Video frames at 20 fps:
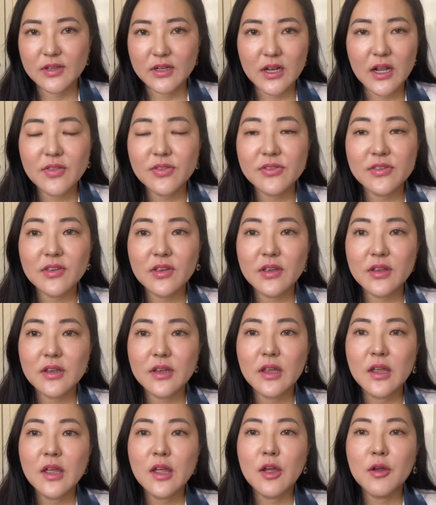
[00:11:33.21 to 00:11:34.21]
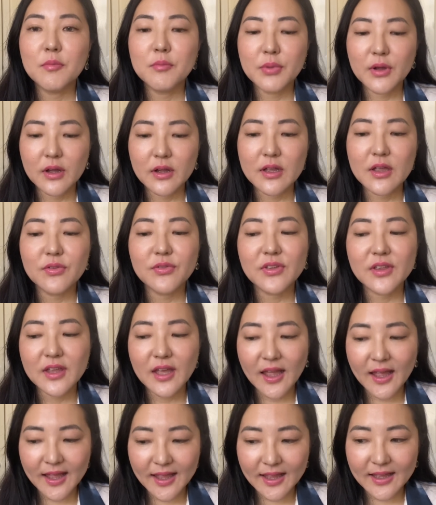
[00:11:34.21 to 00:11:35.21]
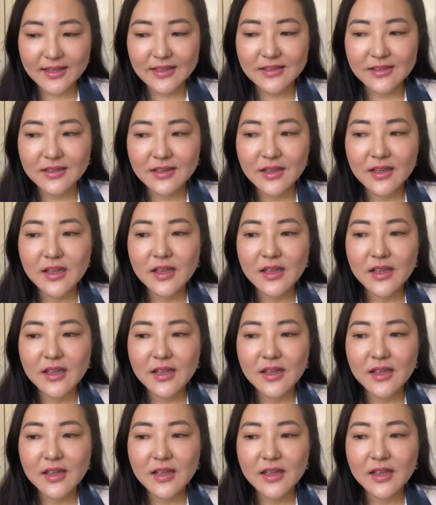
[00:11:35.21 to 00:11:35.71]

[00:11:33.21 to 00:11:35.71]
London, but if you can,